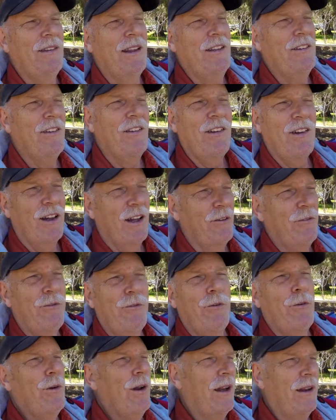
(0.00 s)
they just live
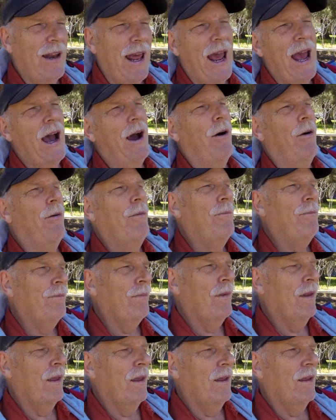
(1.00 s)
for the now,
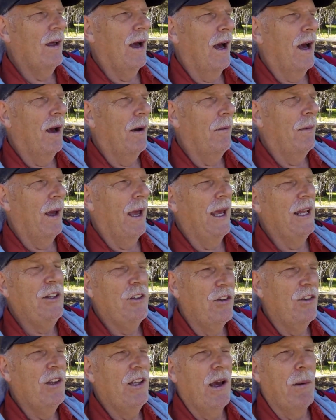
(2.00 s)

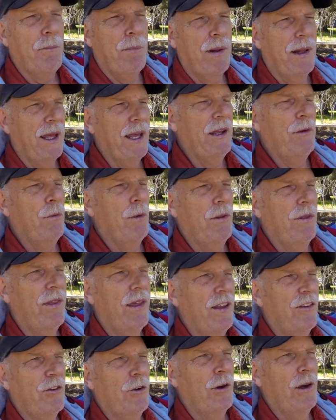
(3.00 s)
and just complain when
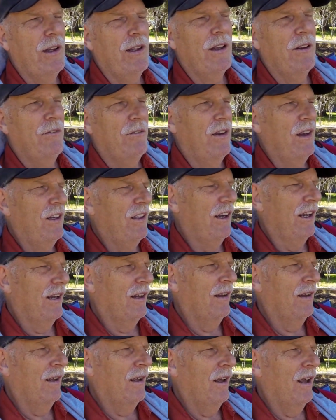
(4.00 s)
things are
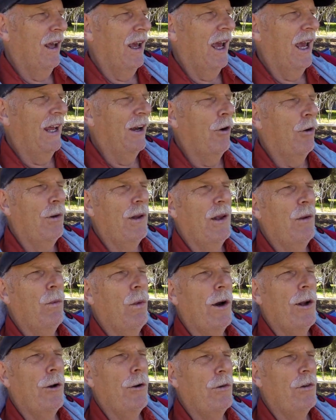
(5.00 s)
inconvenient. And only
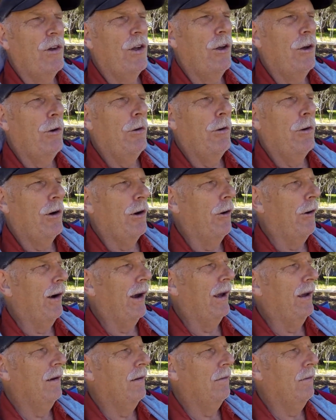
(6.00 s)
1 or 2 are
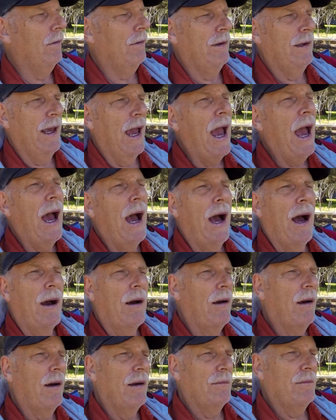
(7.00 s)
going, well,
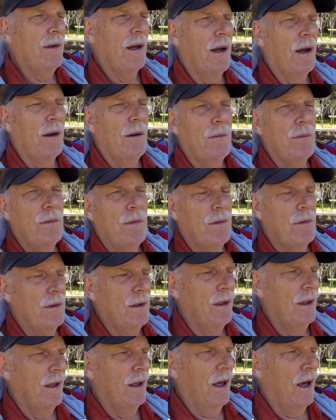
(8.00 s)
yeah,
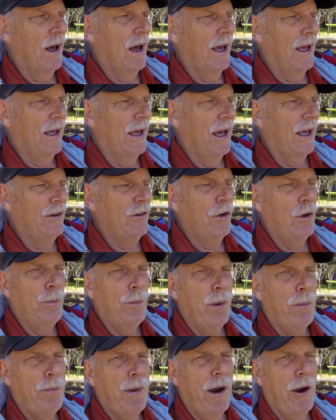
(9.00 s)
I do
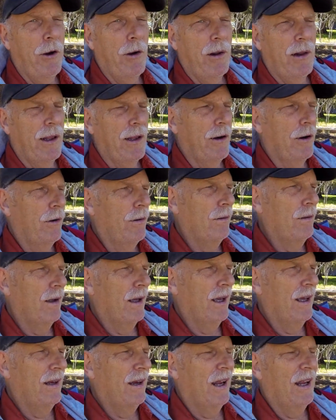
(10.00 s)
prepare a little.
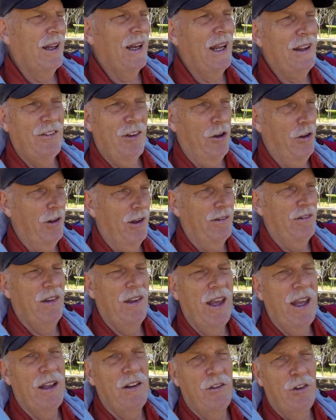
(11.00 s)
And that's all I
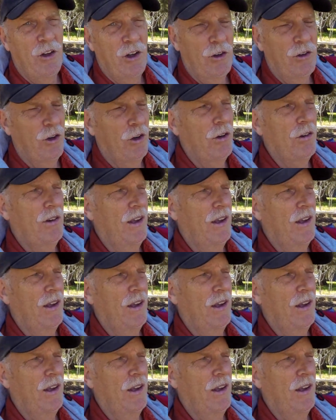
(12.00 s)
say, do you do